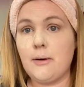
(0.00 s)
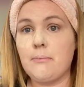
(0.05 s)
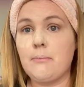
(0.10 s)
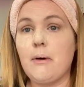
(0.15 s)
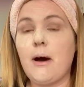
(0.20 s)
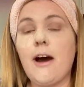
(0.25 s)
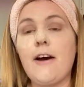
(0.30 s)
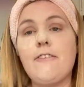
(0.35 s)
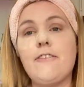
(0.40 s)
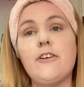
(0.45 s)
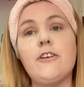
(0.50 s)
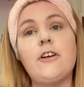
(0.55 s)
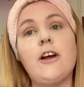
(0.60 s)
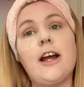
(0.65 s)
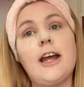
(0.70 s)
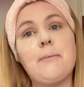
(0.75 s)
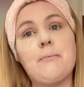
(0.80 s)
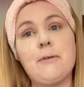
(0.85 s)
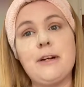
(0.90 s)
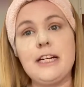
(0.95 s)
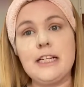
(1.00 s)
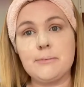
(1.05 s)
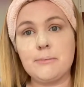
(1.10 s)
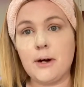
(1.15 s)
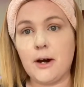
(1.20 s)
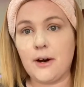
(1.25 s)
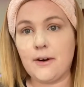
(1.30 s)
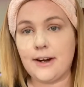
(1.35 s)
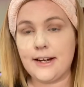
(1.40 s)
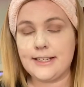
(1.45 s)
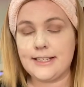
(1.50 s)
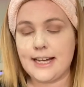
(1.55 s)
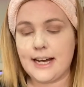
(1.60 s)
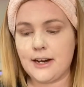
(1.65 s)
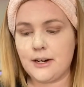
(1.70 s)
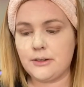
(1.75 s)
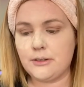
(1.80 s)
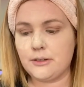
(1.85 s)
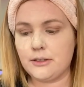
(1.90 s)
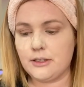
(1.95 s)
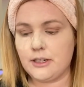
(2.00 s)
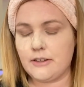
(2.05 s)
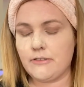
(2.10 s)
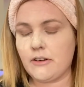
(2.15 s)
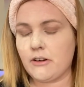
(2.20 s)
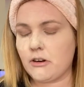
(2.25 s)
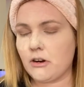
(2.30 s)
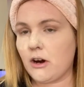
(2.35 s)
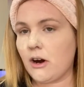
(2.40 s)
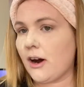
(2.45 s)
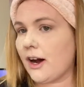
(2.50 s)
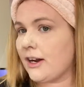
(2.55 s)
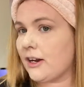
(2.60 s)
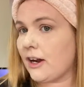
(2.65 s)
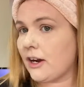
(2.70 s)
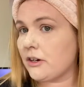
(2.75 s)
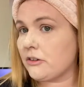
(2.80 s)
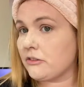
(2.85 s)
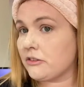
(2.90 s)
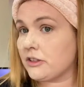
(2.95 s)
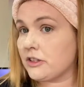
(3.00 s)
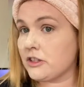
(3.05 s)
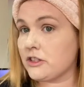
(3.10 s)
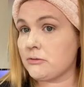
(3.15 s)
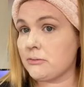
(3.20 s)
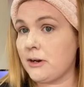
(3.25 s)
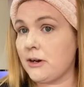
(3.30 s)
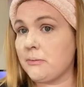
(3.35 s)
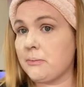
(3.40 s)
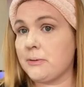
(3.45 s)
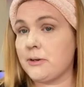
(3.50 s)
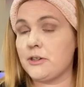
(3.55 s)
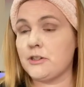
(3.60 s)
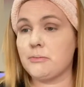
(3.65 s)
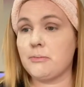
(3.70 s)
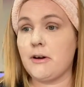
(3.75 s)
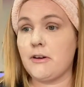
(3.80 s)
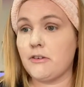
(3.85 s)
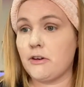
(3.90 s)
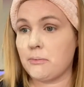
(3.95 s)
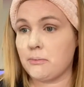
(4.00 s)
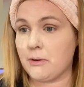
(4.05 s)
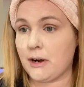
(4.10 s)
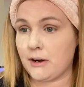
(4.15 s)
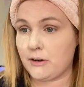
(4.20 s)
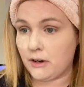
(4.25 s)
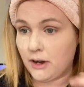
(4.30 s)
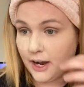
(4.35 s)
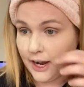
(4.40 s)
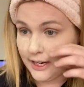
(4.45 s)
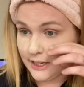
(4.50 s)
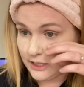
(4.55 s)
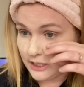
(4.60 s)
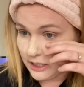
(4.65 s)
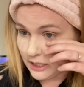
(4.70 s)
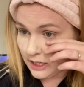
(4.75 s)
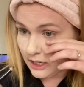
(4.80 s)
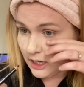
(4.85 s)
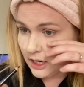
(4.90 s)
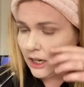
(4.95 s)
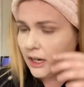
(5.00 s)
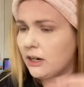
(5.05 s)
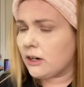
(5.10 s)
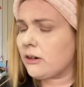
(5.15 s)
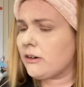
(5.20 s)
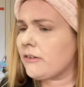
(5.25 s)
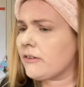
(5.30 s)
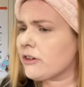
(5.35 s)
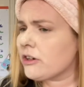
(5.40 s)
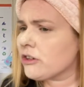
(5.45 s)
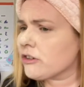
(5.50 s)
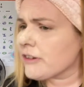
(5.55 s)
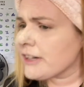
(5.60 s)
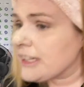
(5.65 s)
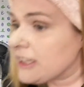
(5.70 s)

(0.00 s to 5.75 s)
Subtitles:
but I feel like it brings my eyes out if I've got eyeliner on as well, because I've got brown eyes, or I've got green